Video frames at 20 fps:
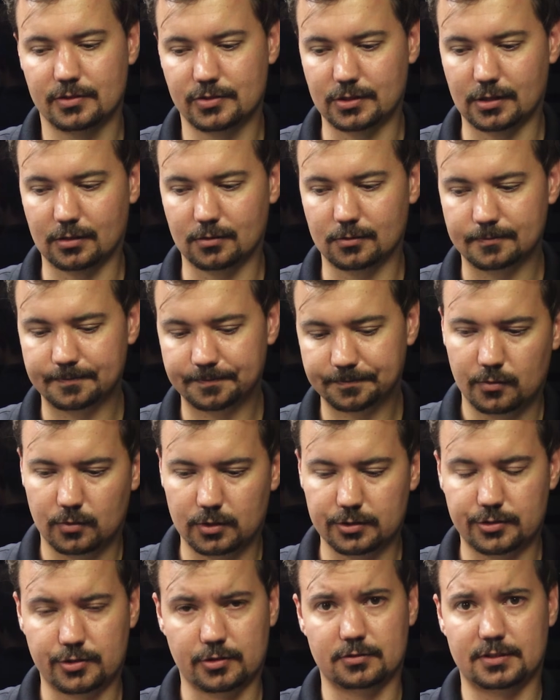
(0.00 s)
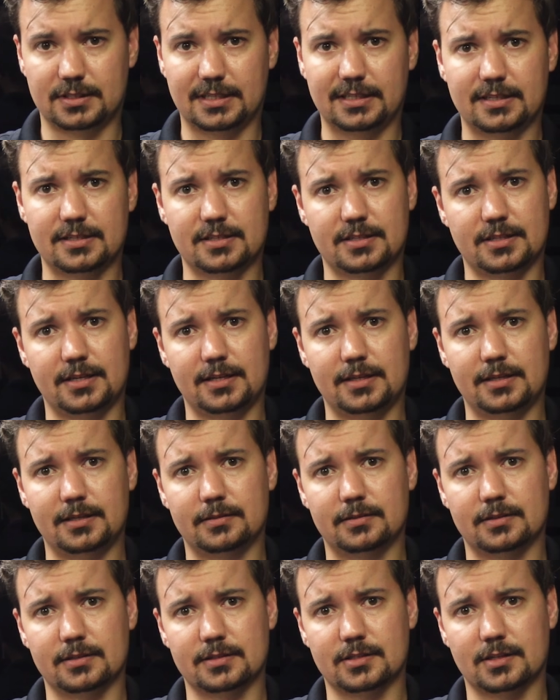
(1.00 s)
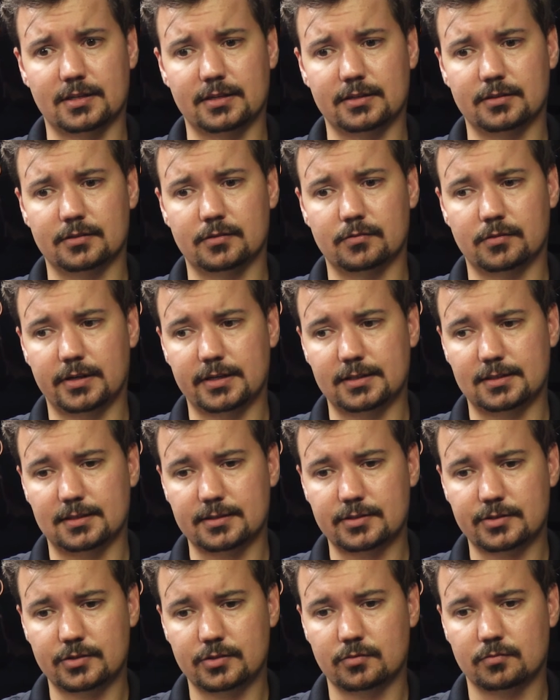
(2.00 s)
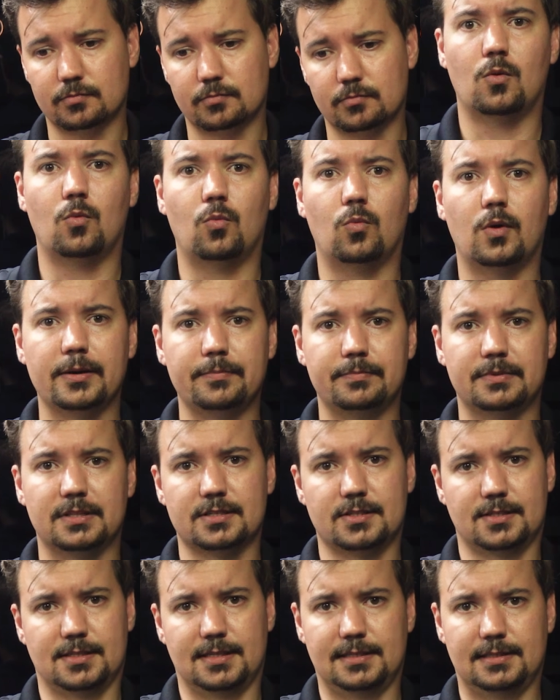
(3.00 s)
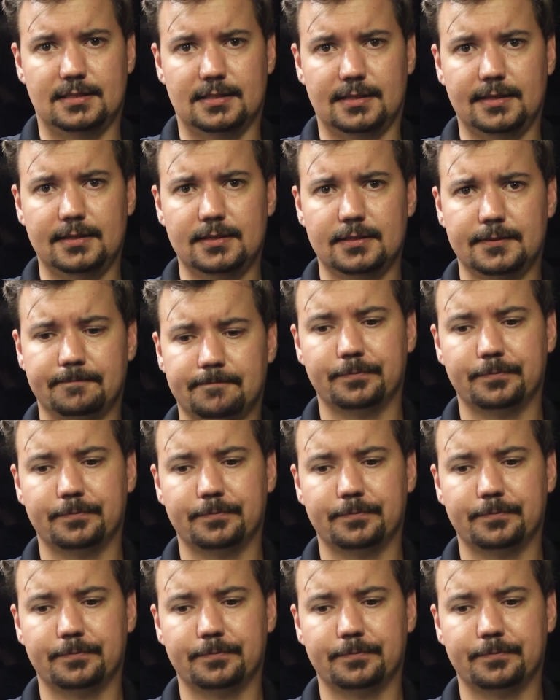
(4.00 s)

So what John did is he decided, right, let's wipe this slate clean,